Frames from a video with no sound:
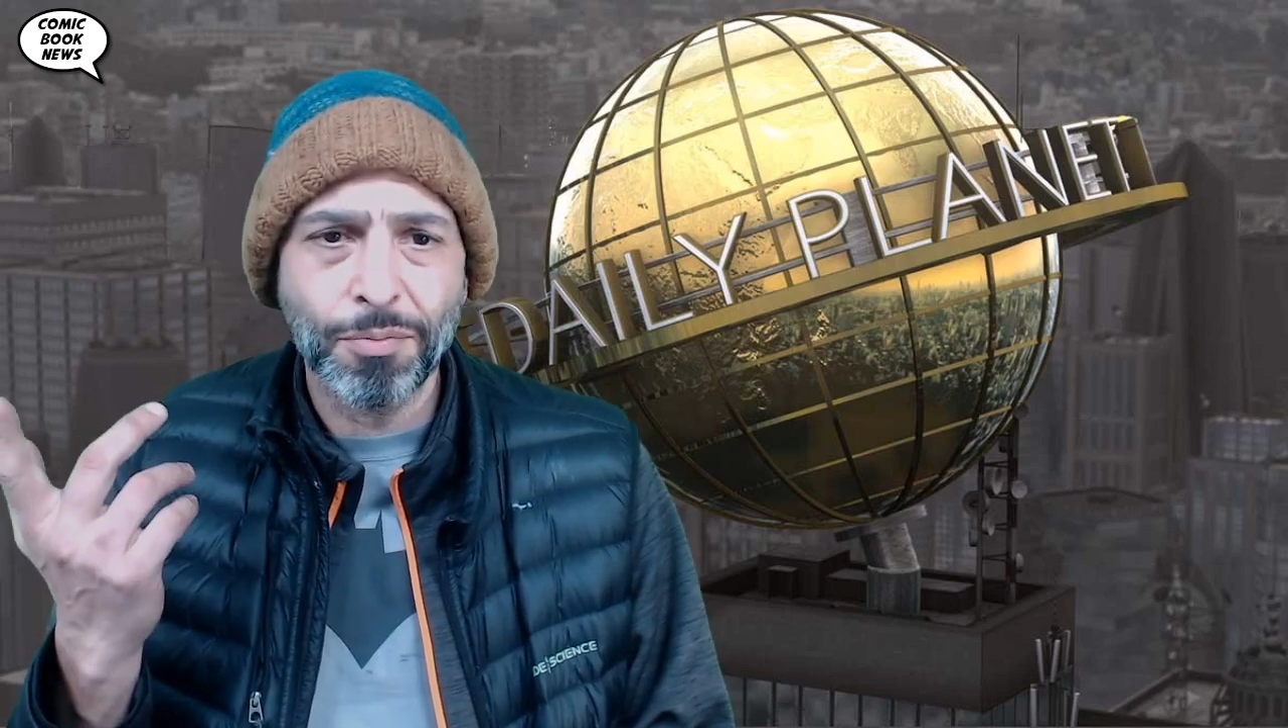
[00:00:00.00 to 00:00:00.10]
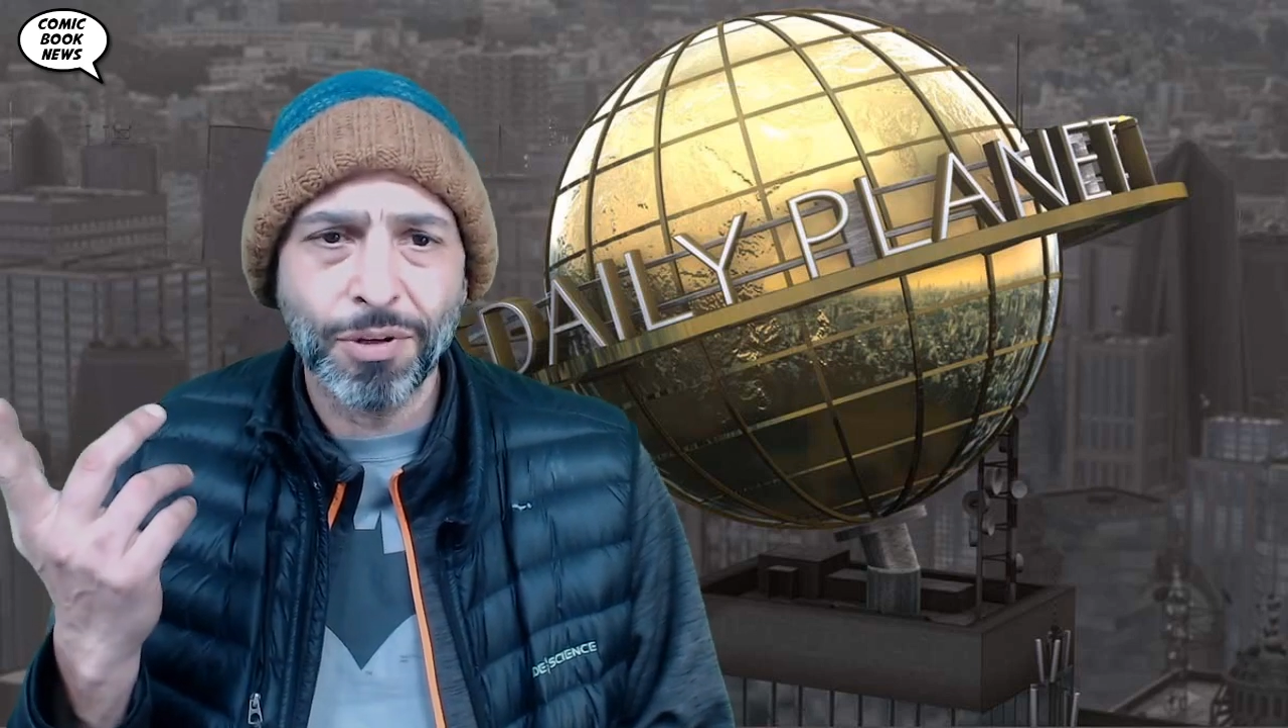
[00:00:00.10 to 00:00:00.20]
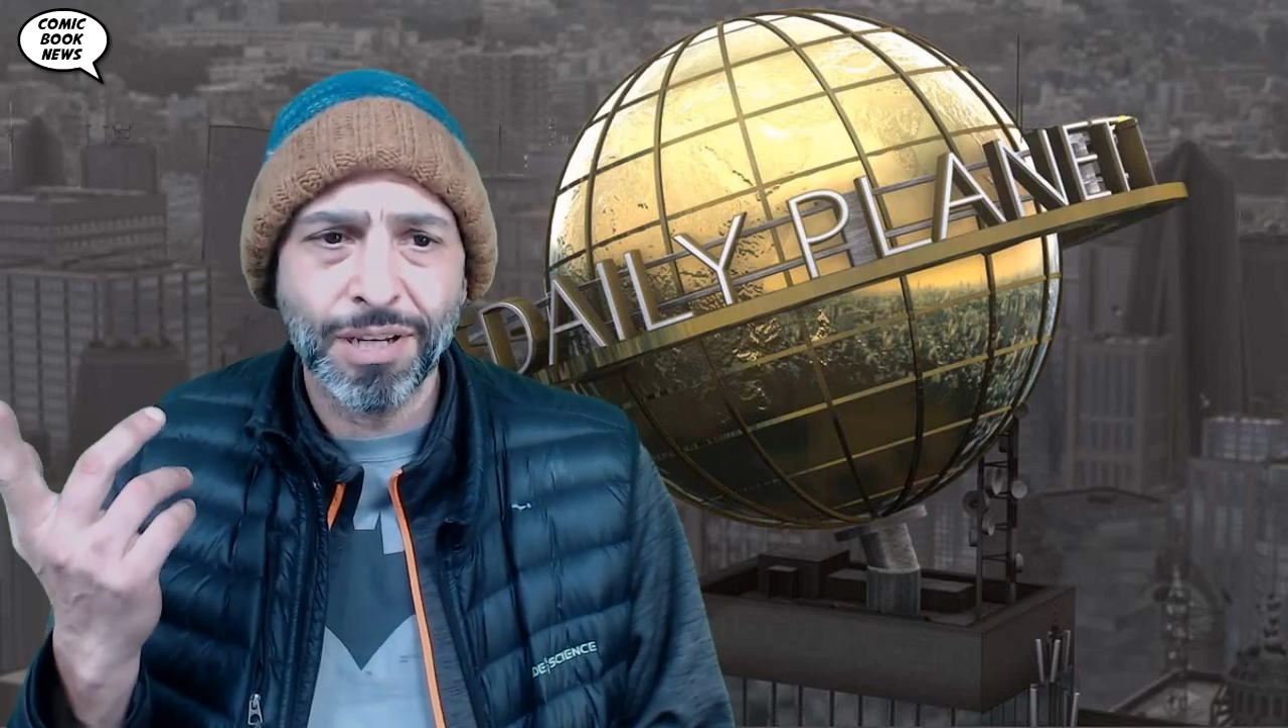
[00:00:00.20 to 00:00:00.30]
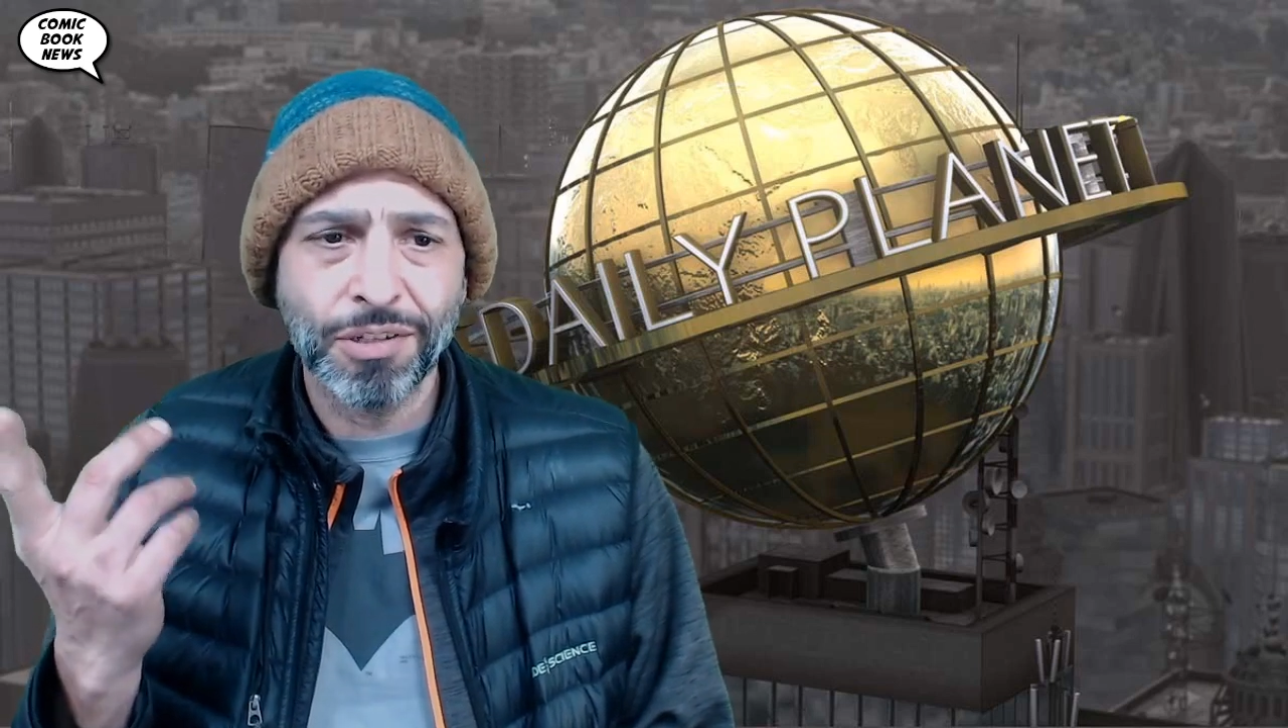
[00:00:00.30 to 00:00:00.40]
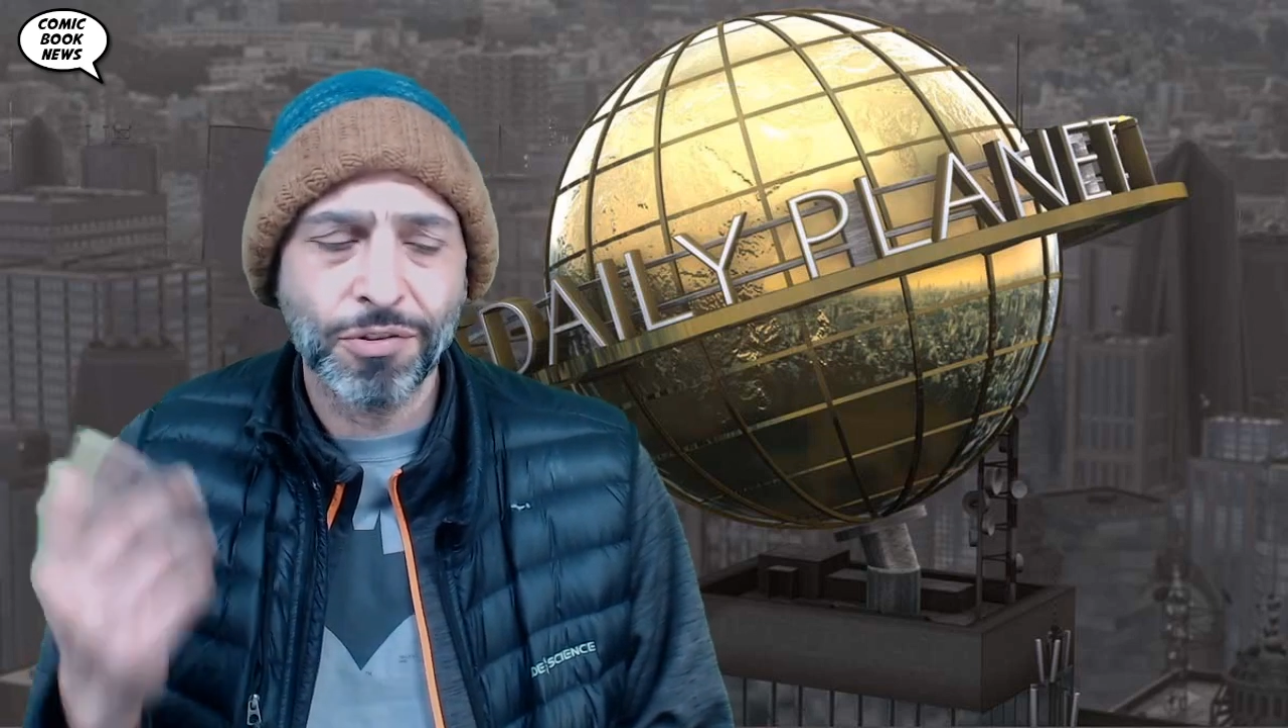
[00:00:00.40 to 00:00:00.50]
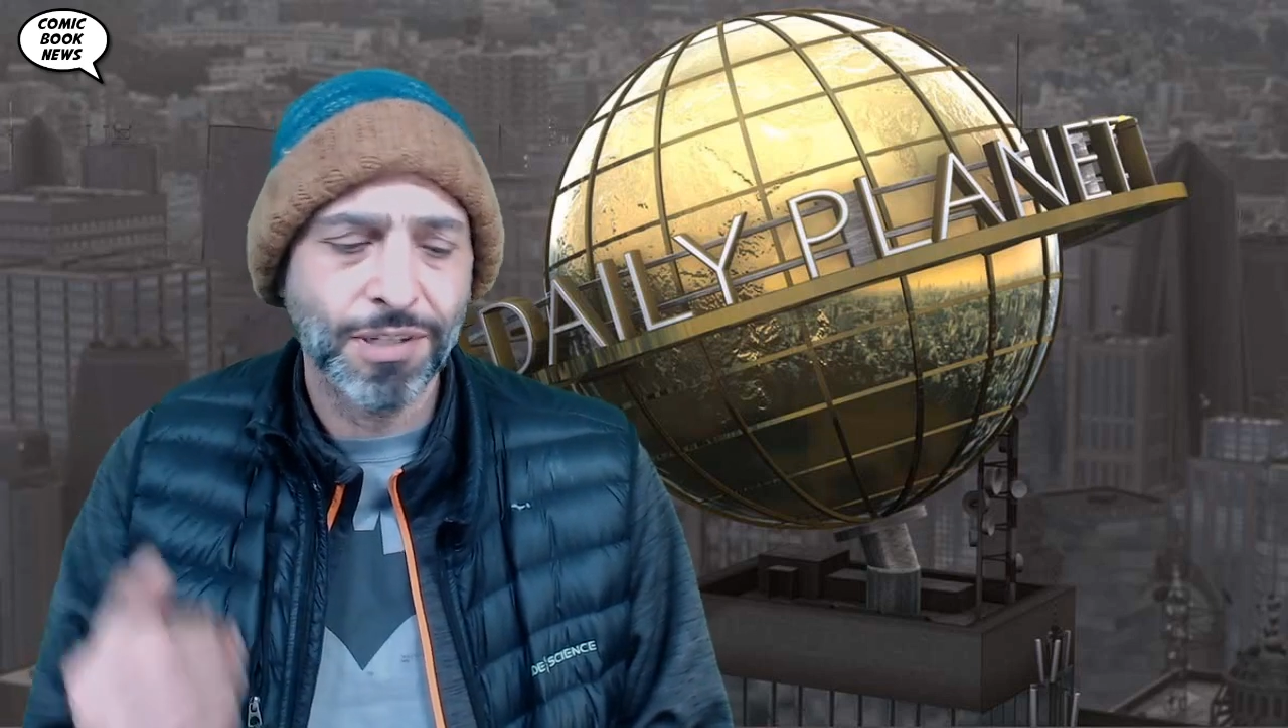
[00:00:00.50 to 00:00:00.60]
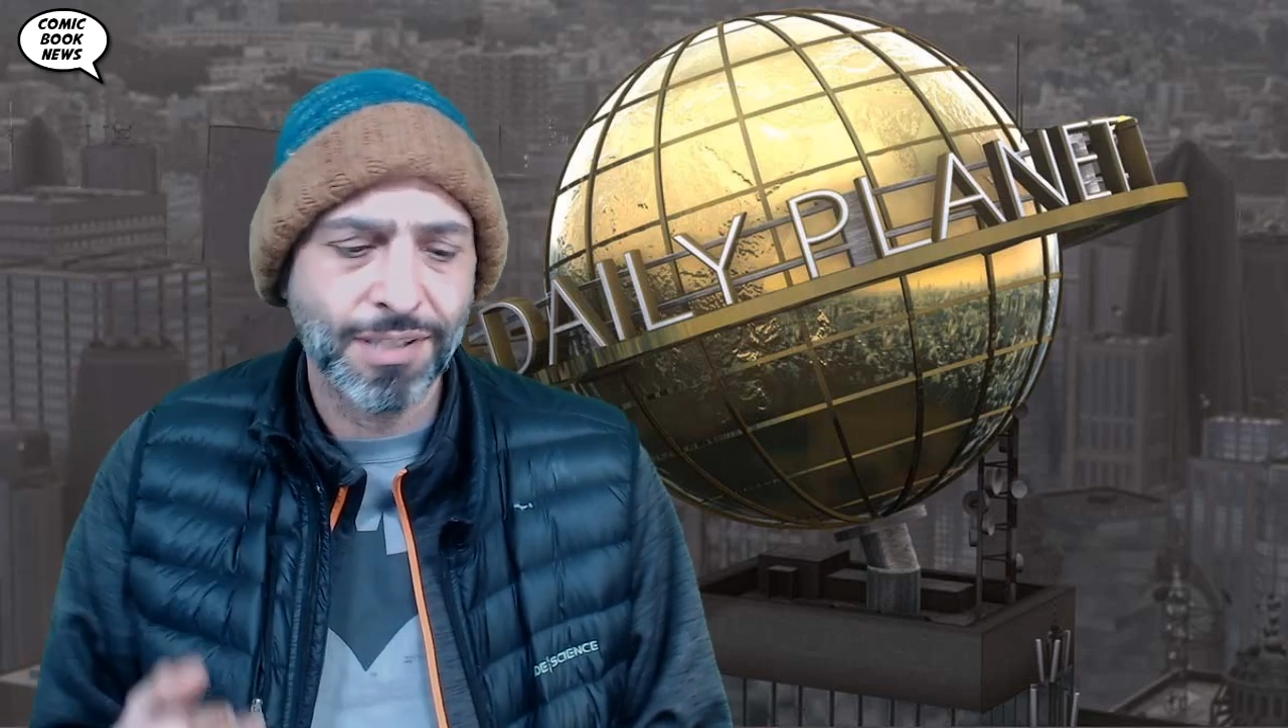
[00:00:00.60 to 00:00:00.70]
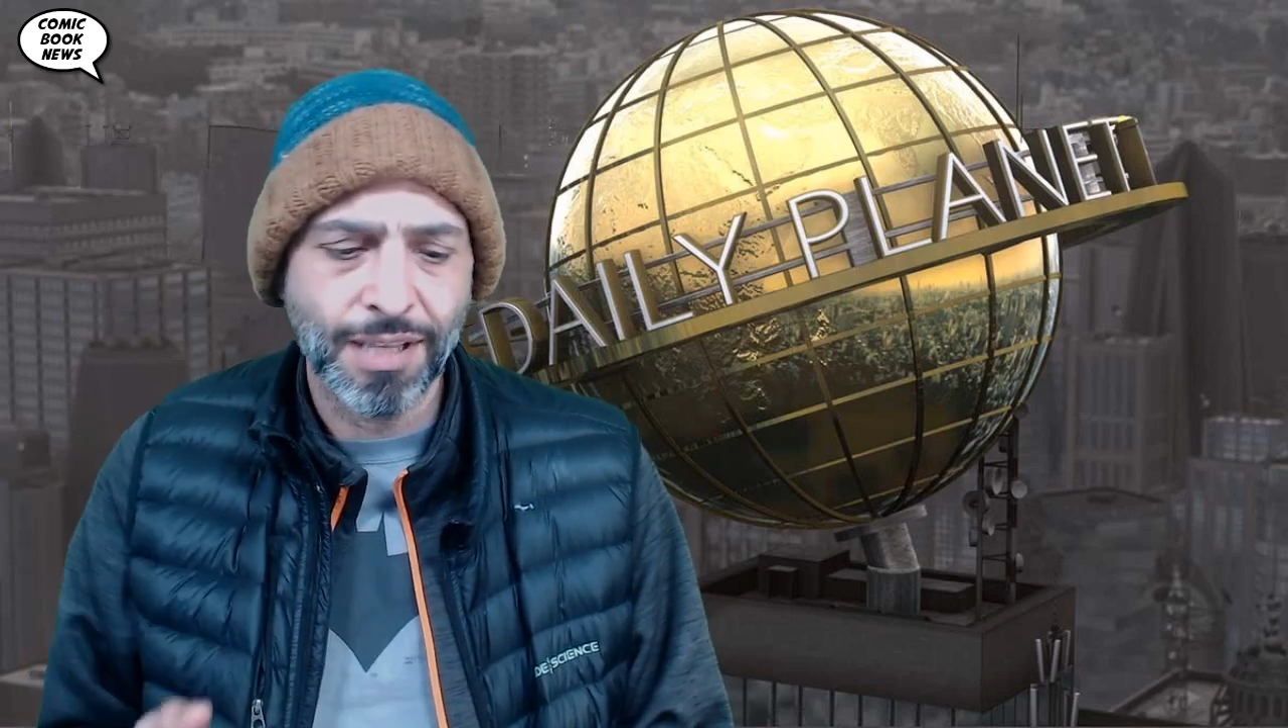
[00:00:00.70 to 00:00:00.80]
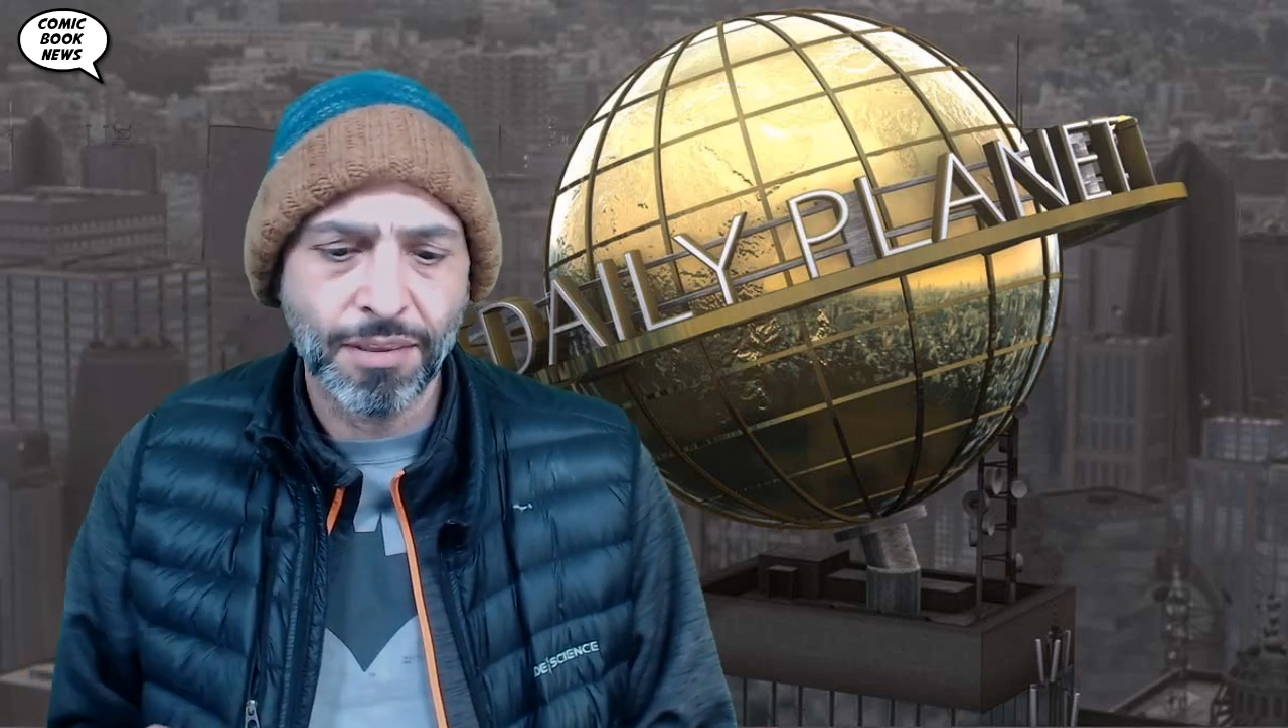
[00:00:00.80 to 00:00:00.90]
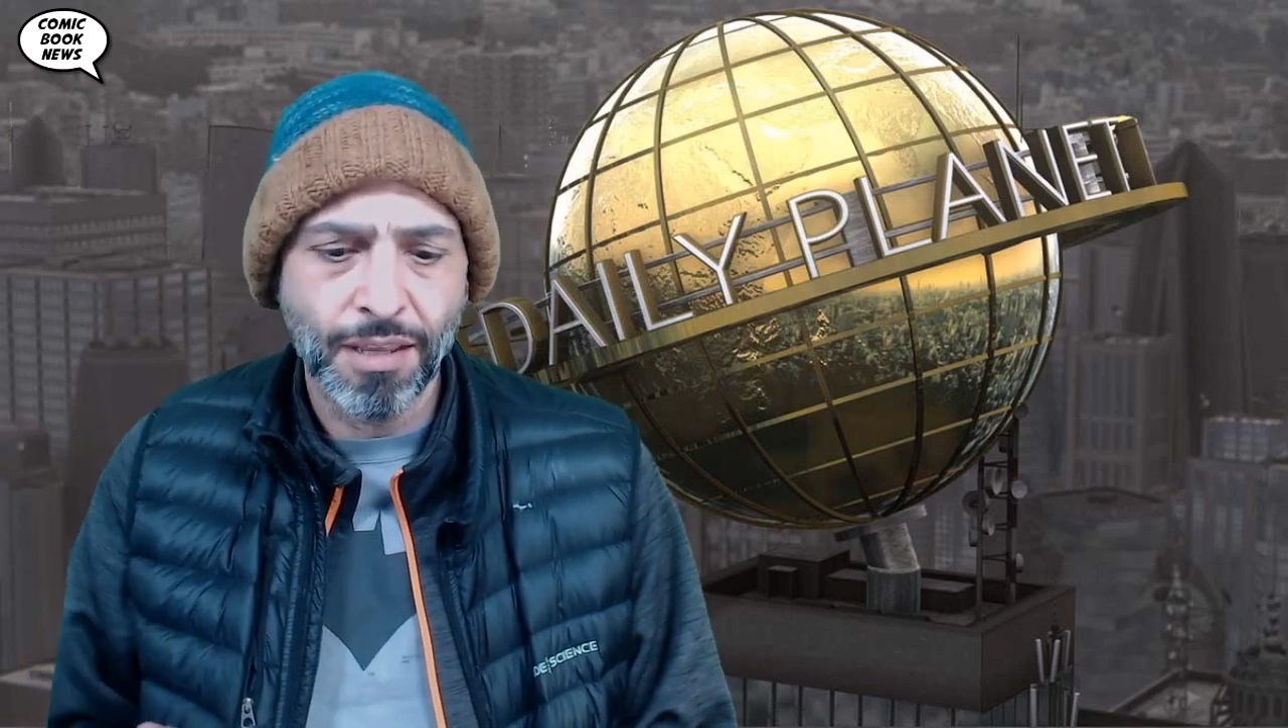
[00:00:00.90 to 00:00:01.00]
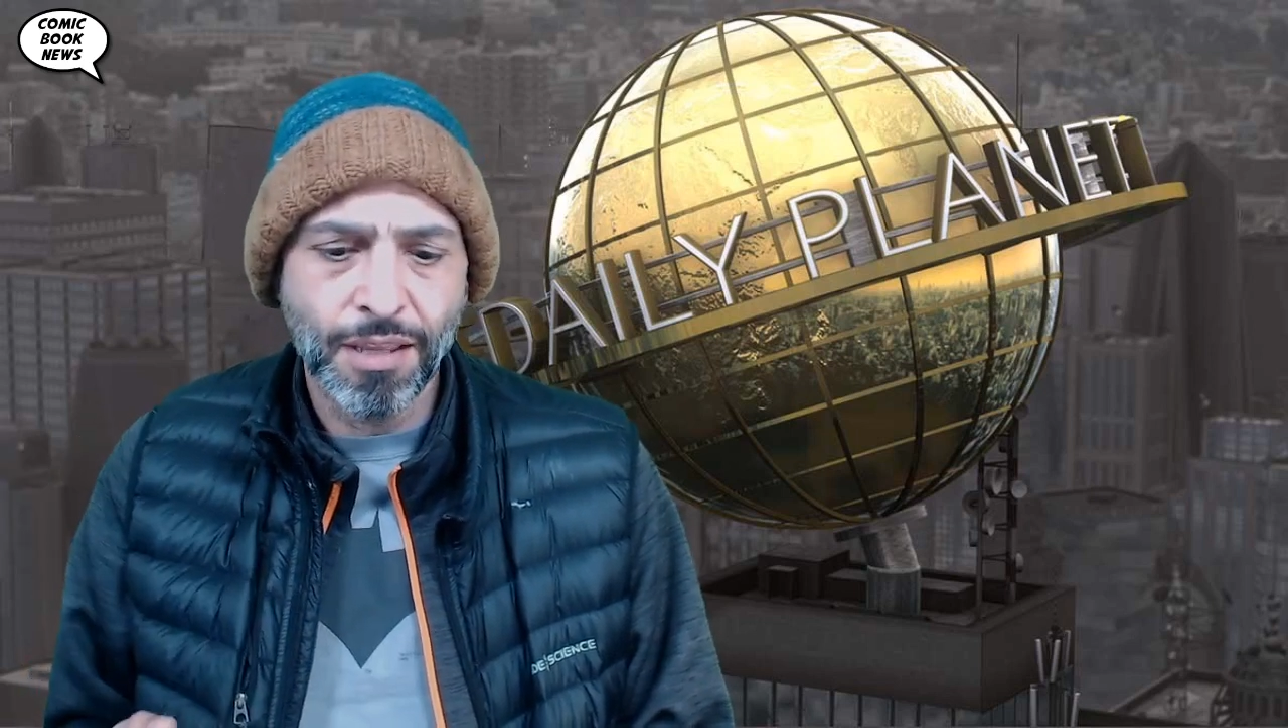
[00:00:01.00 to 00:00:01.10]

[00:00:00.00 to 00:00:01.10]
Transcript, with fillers: book industry is that